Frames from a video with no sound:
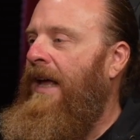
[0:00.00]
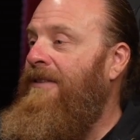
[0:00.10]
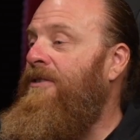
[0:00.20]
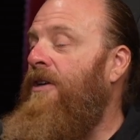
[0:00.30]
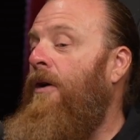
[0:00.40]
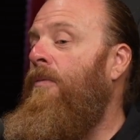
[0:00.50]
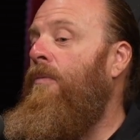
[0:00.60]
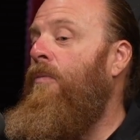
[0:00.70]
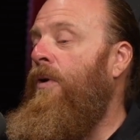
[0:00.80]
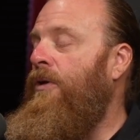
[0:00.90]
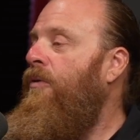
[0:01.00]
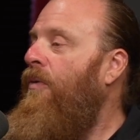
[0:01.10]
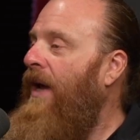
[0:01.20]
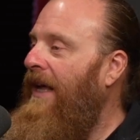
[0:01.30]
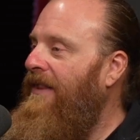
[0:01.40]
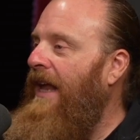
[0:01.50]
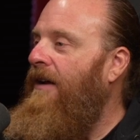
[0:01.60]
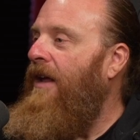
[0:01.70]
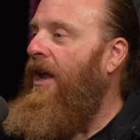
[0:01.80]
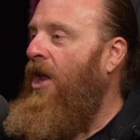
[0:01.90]
And so when you create
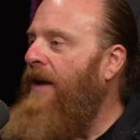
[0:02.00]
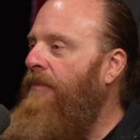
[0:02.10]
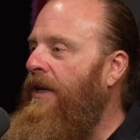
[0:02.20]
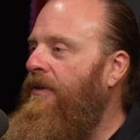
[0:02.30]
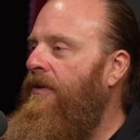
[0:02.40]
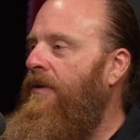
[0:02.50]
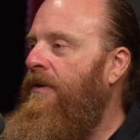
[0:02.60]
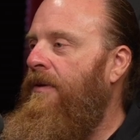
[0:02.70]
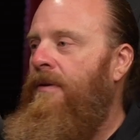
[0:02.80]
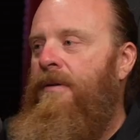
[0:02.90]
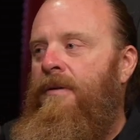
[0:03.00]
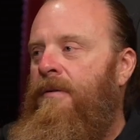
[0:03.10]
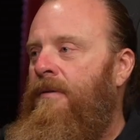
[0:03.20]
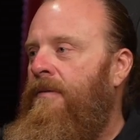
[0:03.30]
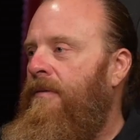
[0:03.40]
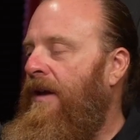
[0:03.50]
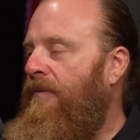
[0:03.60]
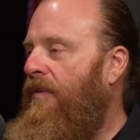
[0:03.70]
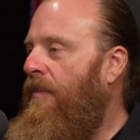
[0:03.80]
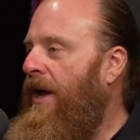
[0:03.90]
that alignment,
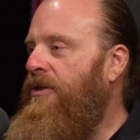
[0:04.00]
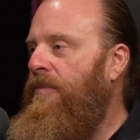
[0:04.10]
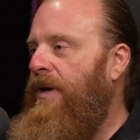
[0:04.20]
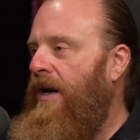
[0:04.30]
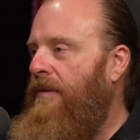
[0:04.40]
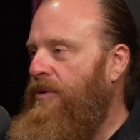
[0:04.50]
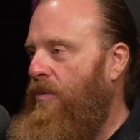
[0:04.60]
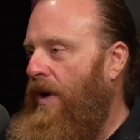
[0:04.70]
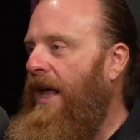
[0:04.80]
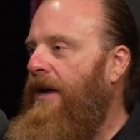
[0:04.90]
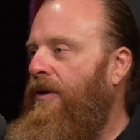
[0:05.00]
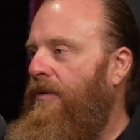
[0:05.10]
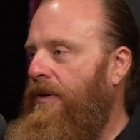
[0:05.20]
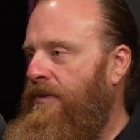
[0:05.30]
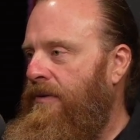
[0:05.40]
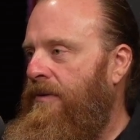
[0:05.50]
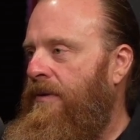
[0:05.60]
the information becomes quite accurate.